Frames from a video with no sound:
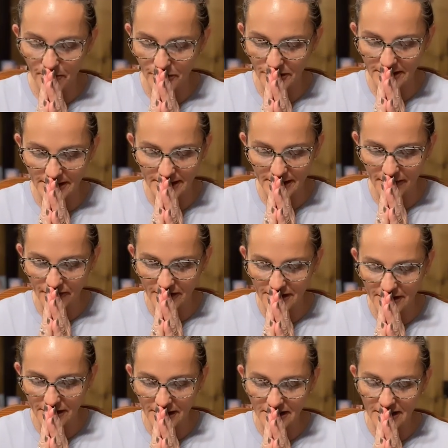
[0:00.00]
I'm putting stuff
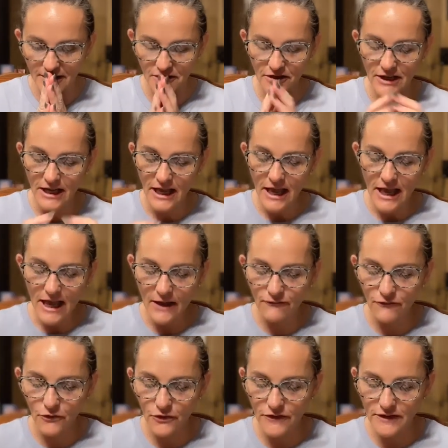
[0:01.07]
that's not there.
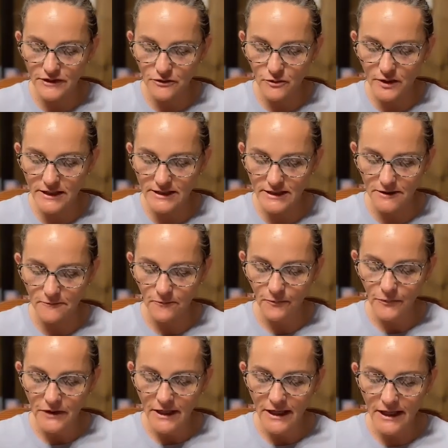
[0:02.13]
And for this reason,
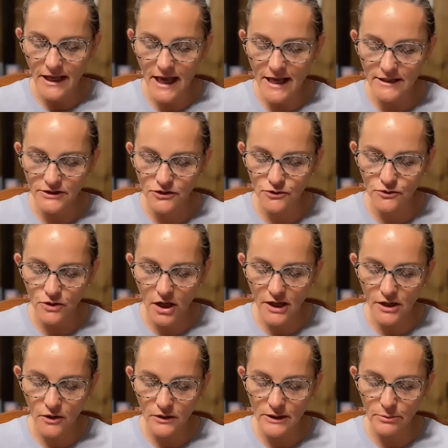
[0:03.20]
he has to
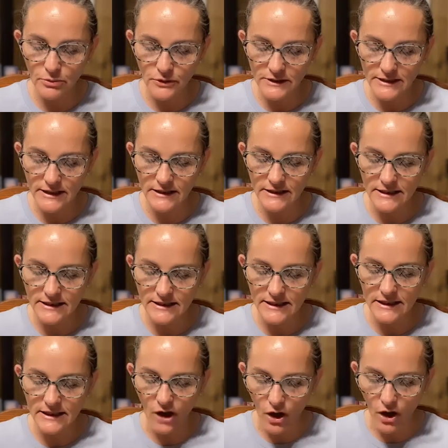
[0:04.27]
not only present the
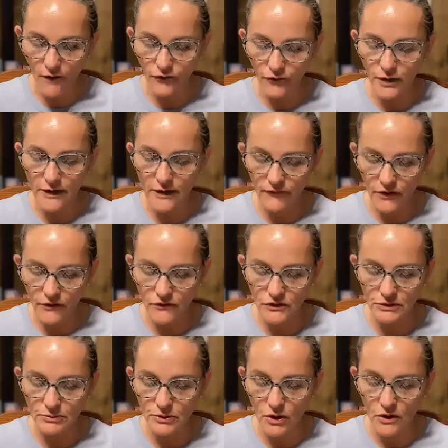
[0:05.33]
sin offering of
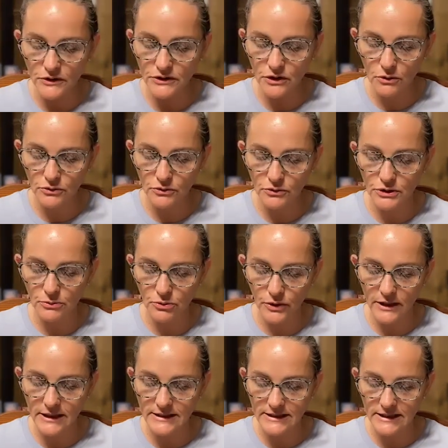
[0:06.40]
others, but also to
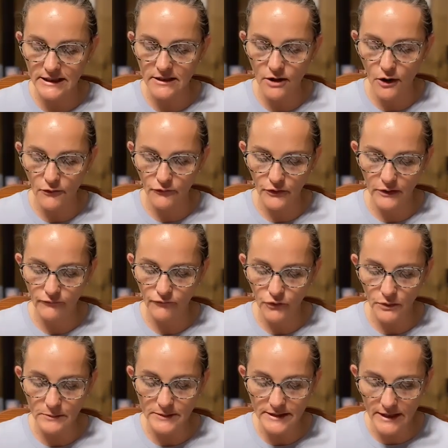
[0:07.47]
bring a sin offering
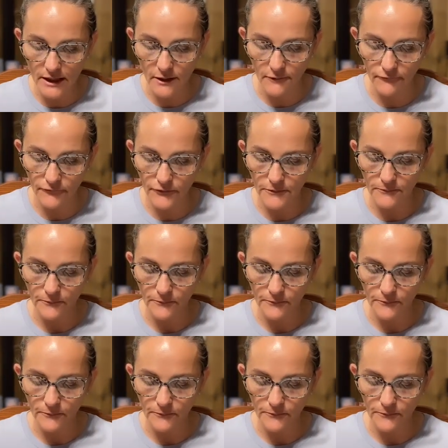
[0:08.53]
for himself.